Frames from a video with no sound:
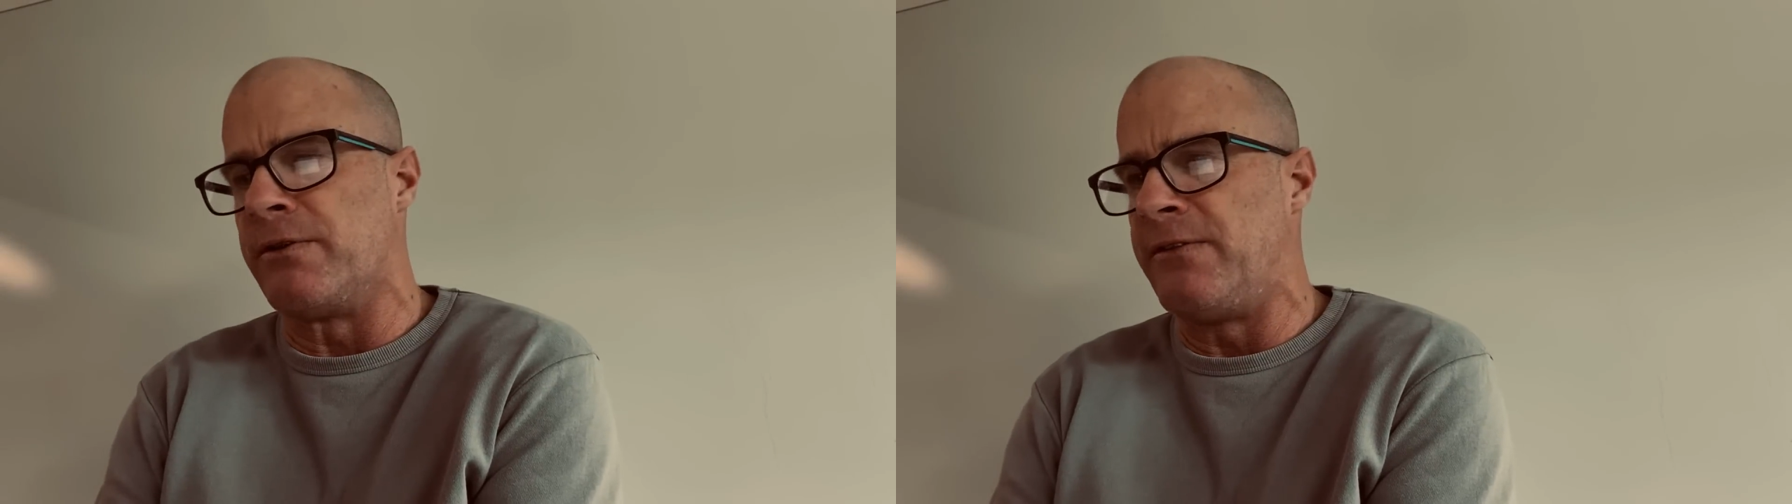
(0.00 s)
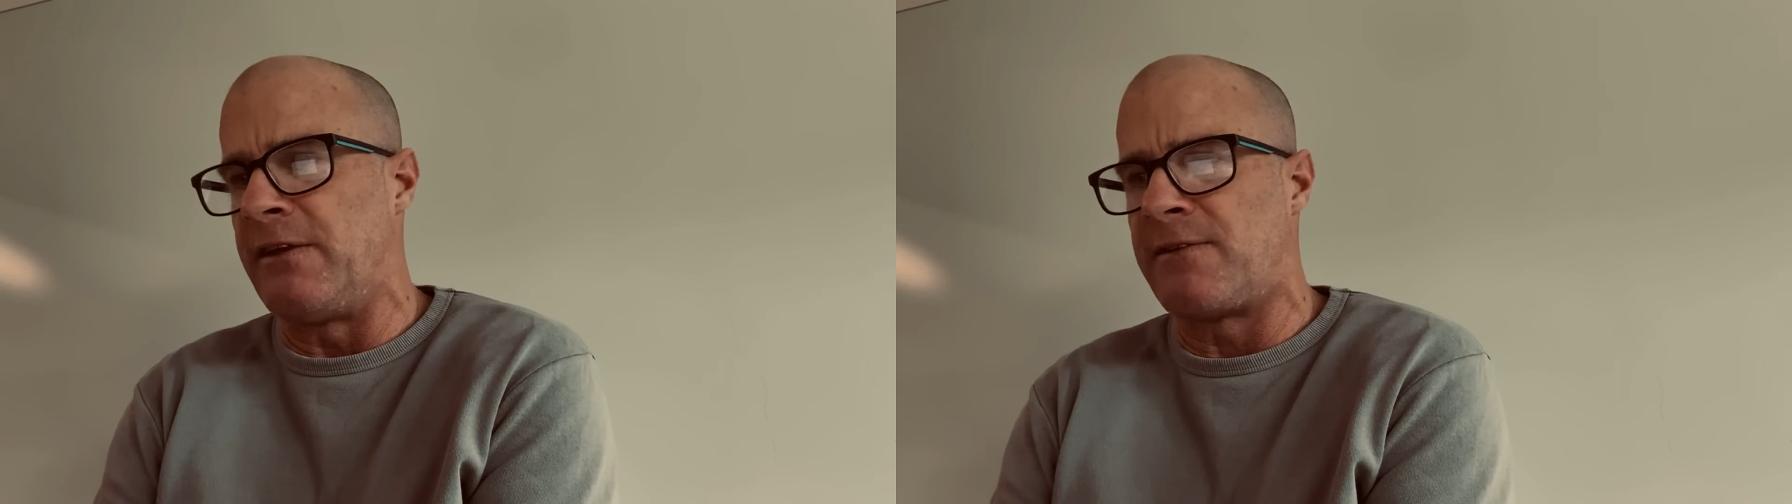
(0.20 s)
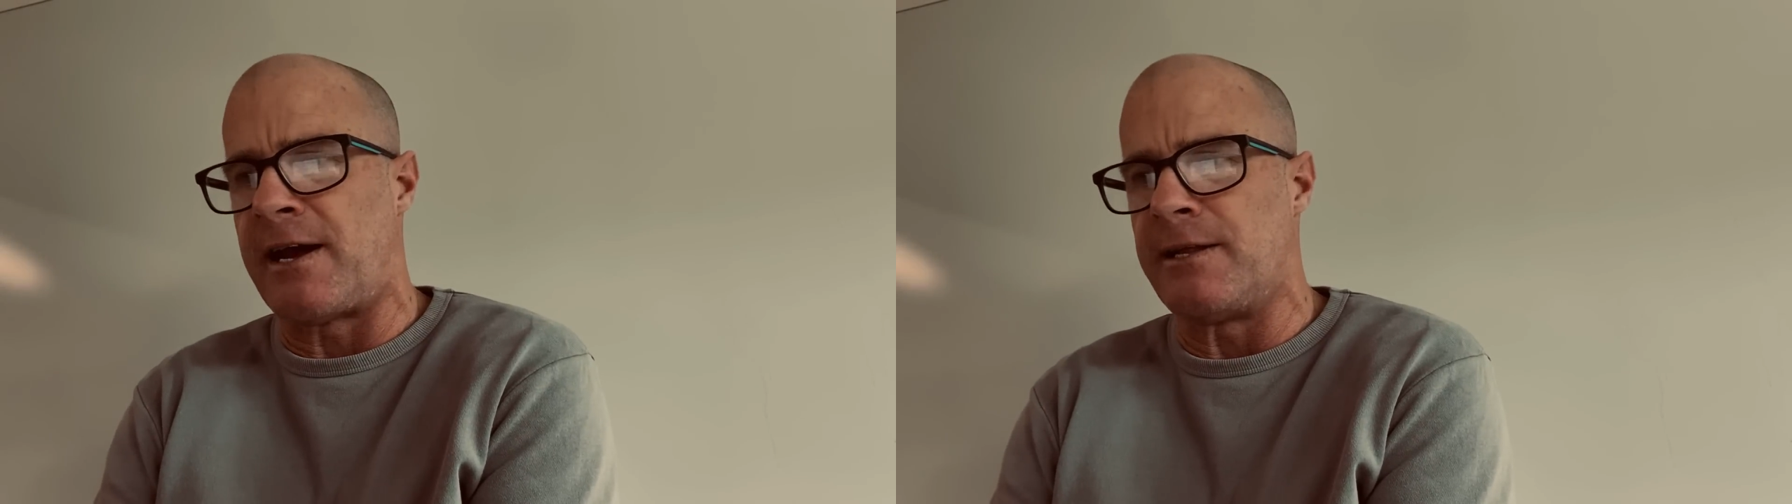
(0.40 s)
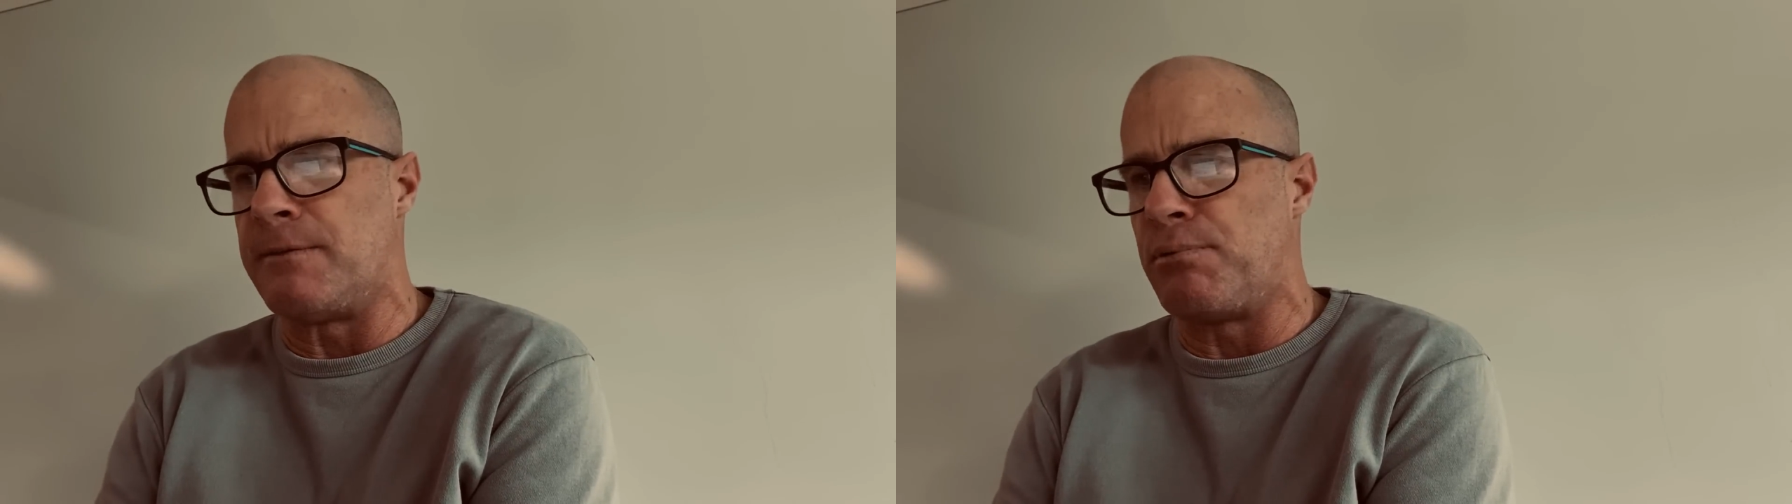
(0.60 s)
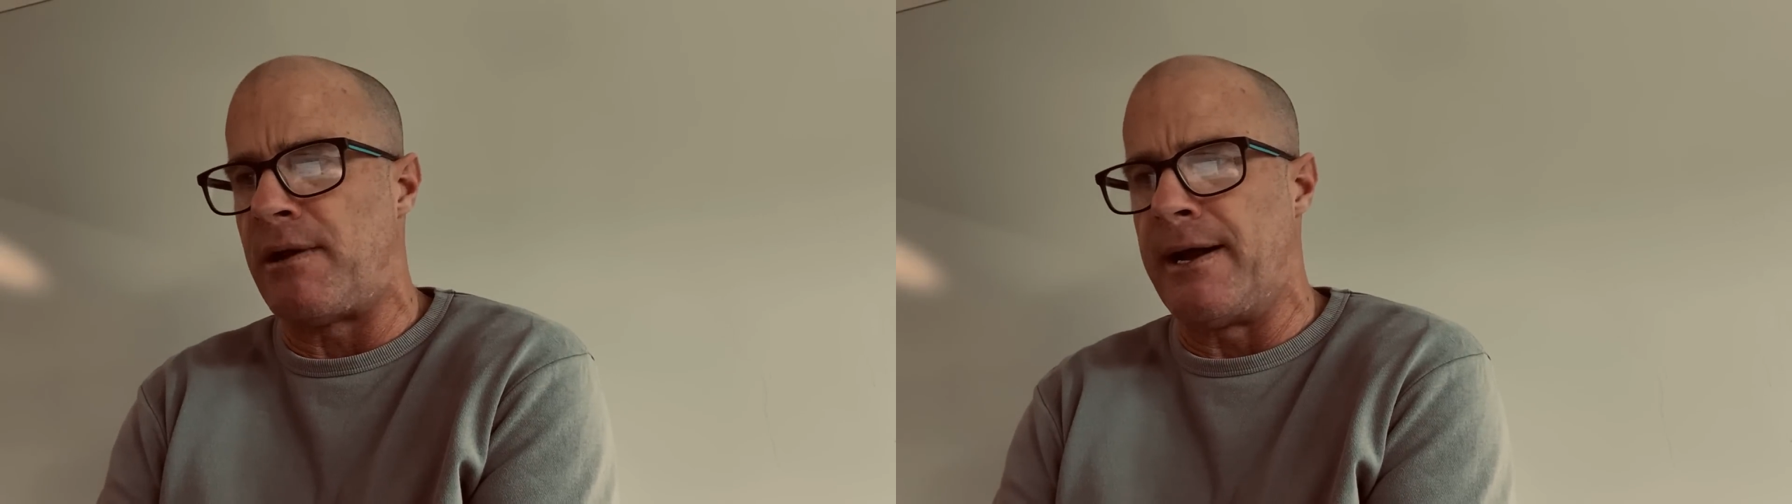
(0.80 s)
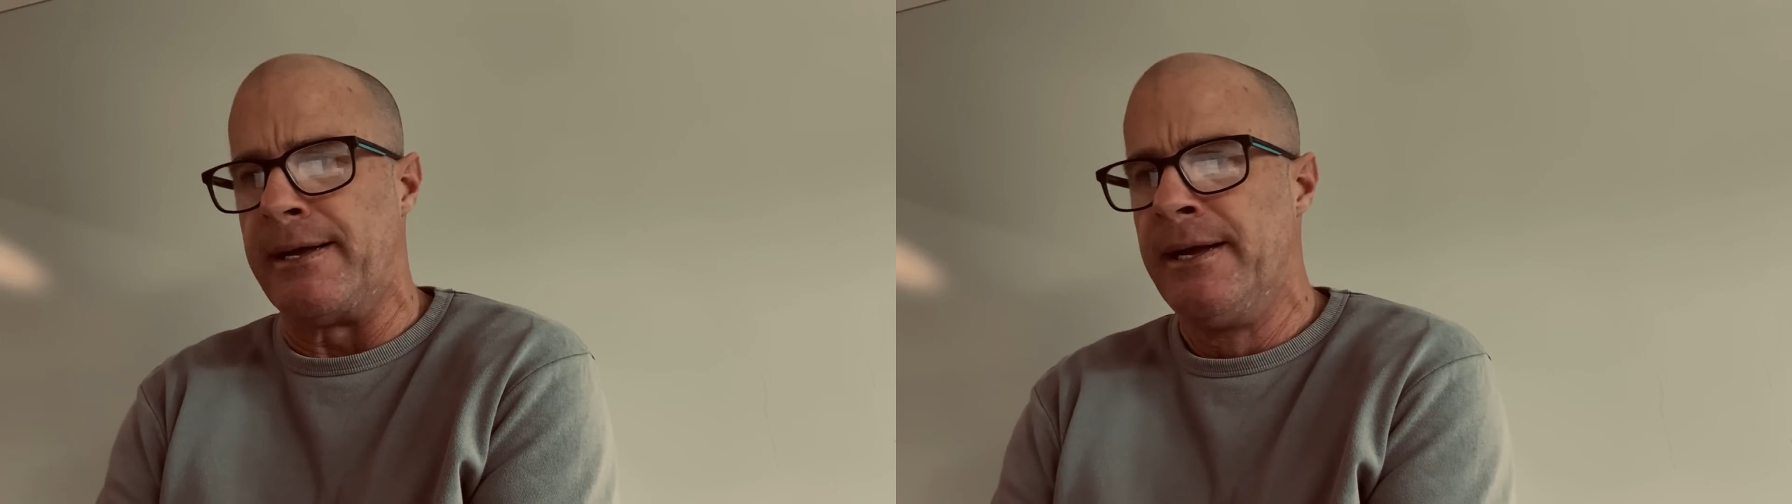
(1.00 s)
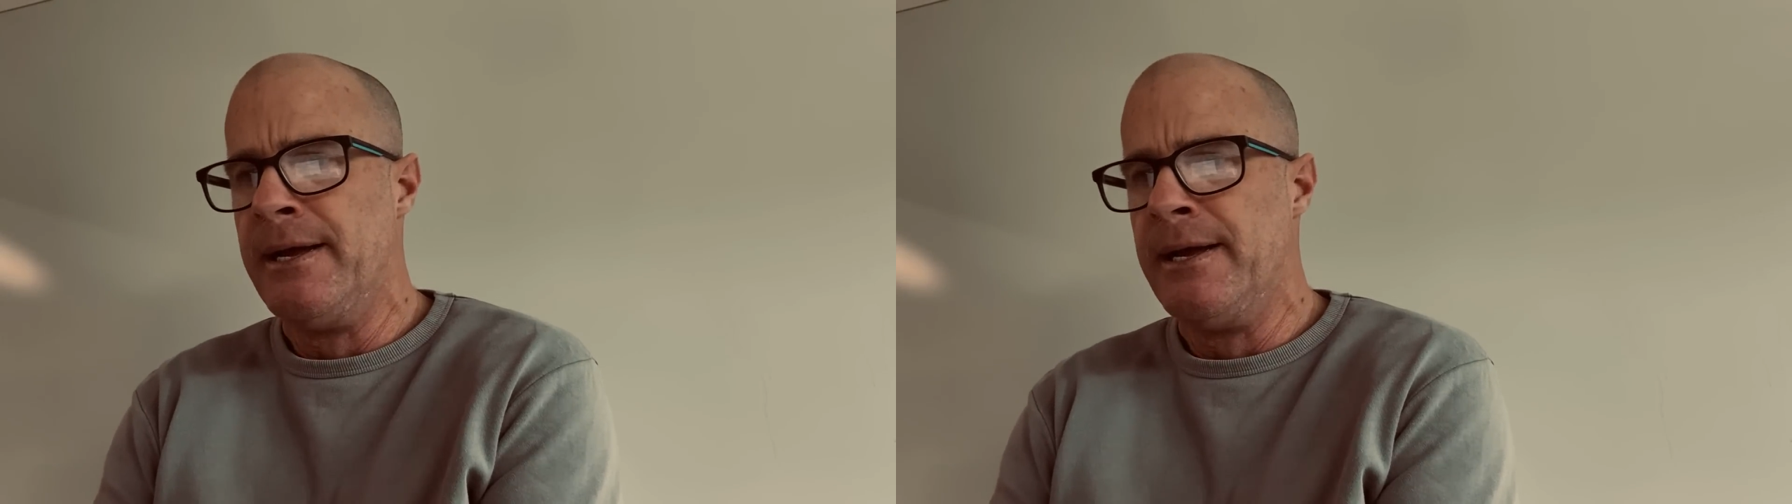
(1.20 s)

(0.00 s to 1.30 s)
and dictated the play.